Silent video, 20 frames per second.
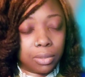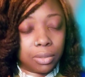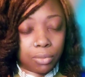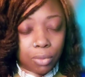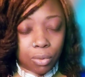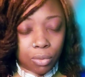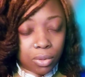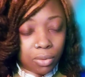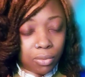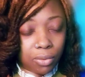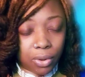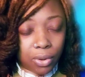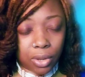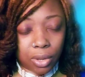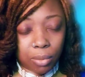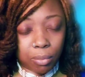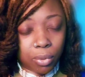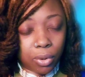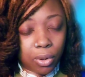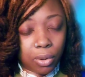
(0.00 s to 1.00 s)
Only very
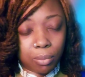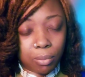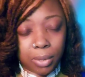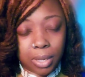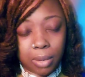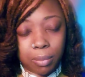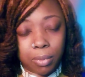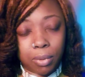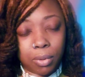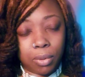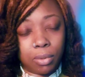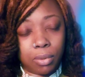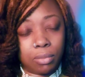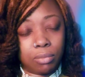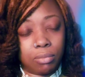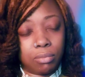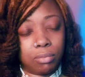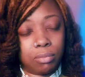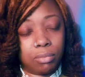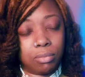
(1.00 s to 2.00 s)
important people,
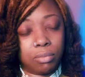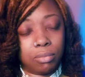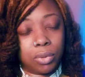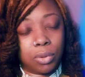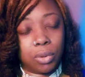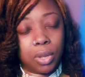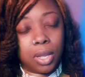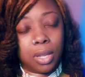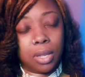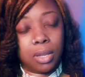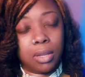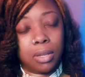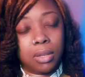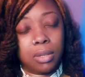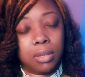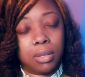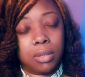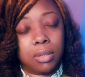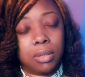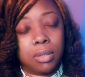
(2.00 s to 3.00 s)
okay?
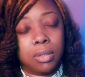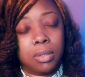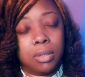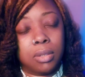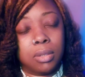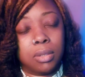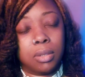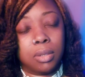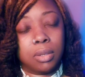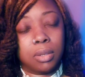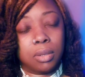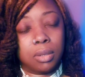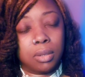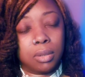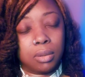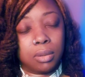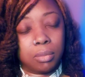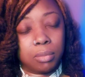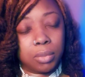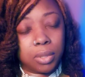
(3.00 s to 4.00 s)

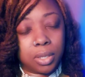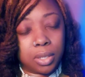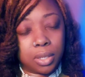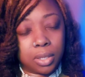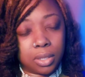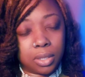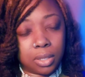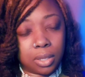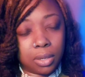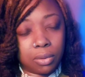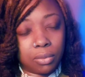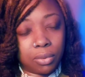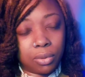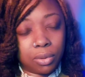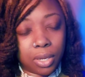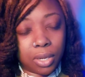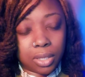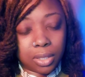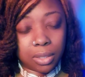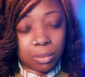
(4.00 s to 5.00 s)
Because if you
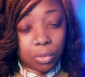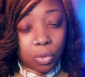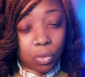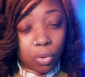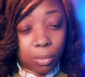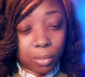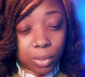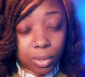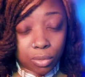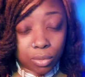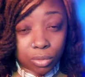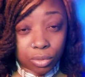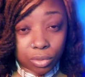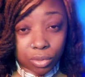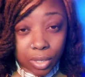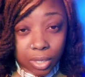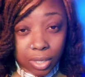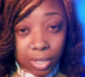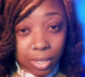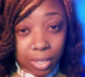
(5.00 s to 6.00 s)
got some criminals
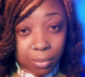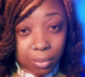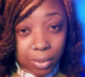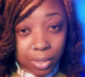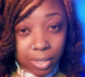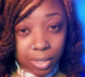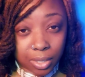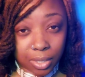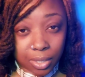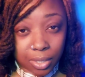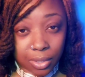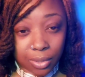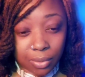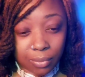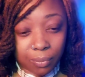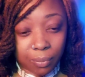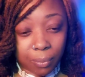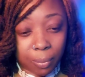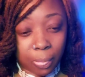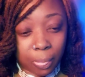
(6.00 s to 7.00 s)
trying to get up in there
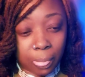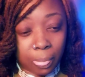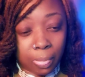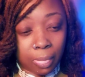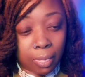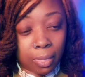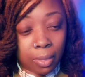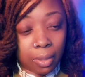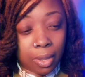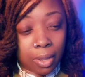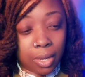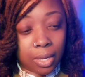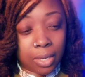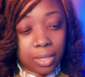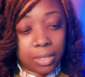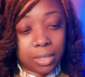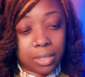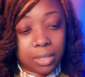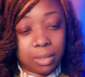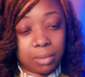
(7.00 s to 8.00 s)

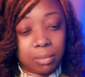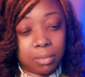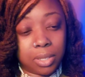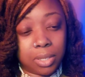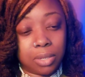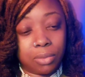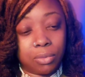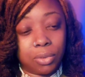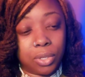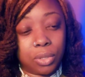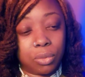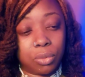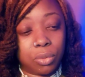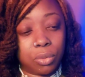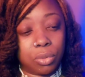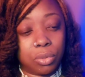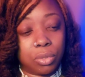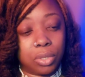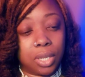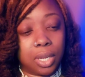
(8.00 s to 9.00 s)
and some
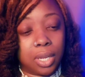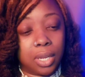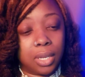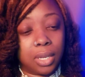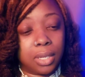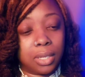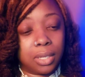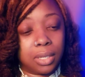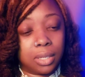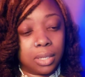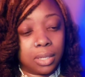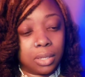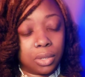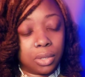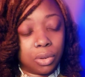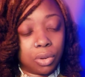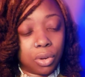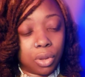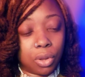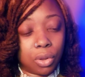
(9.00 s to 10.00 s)
individuals that,
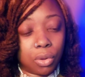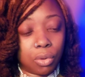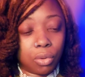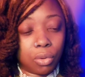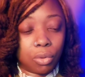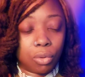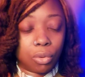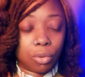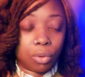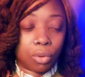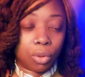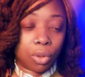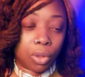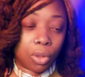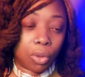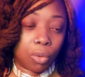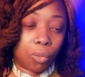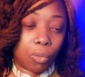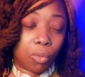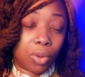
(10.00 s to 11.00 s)

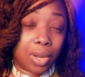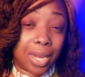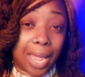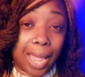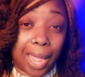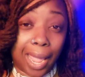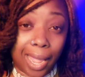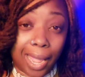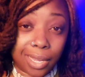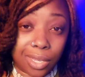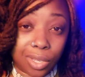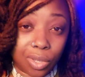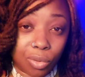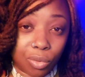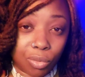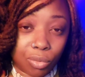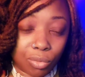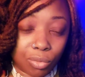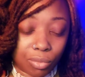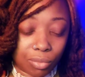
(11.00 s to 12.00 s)
want to hack
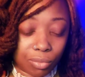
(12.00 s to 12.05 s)
you,